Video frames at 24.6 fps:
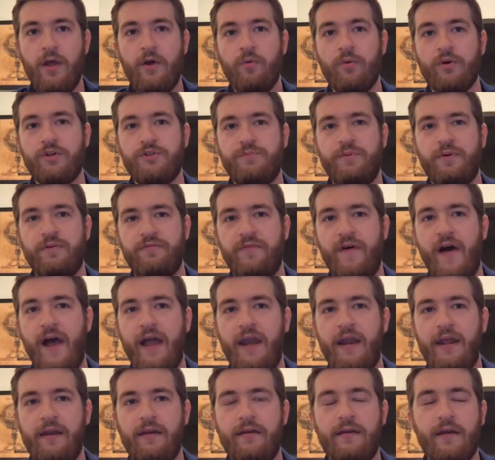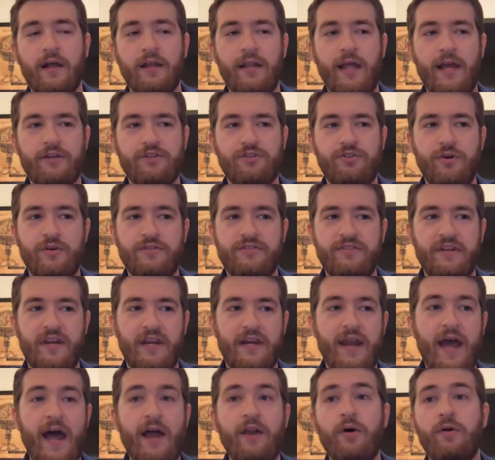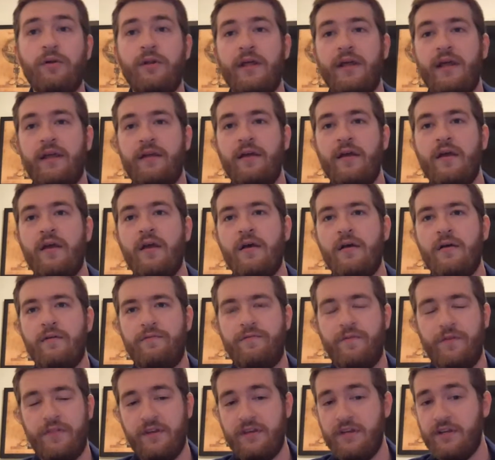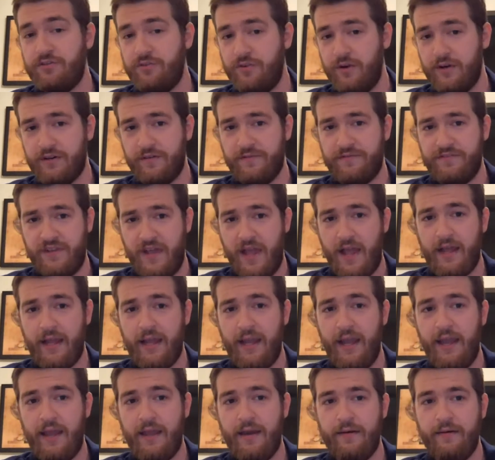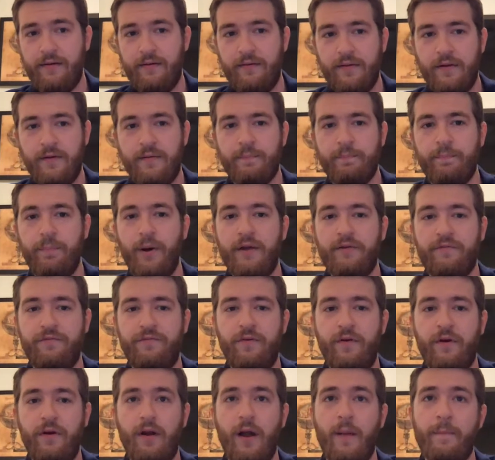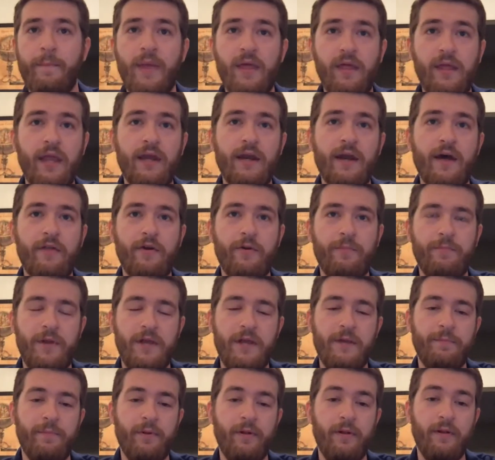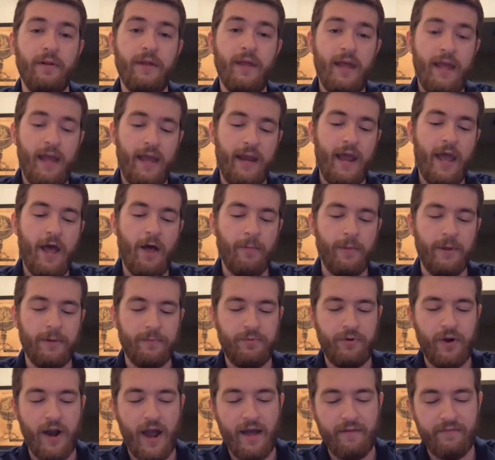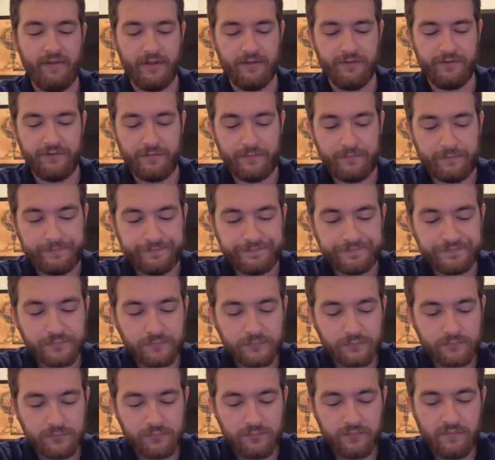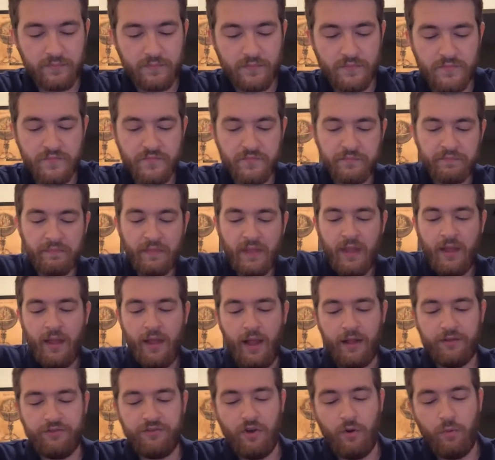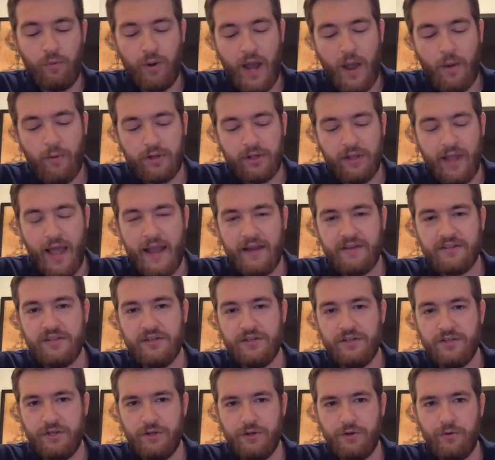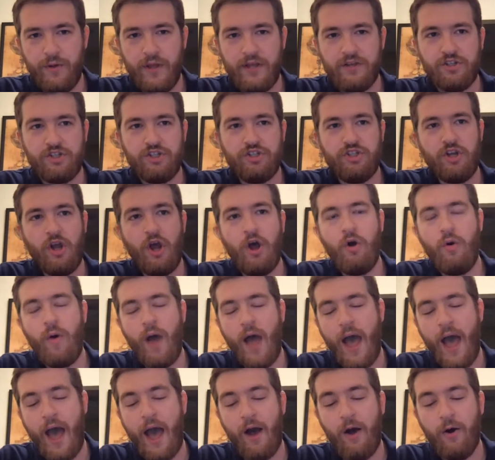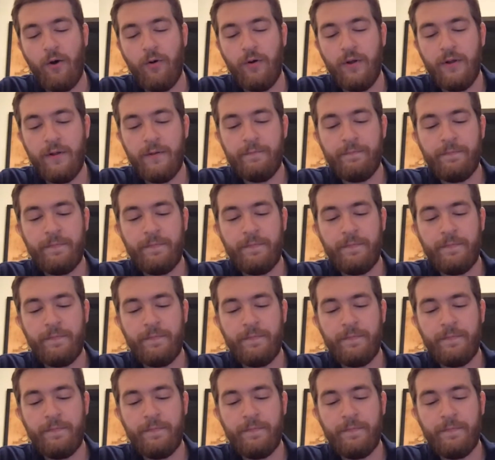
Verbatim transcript: which provided electricity not only for the district of Sangin, but for a million other people in Helmand province. And so, what I would like to do is show how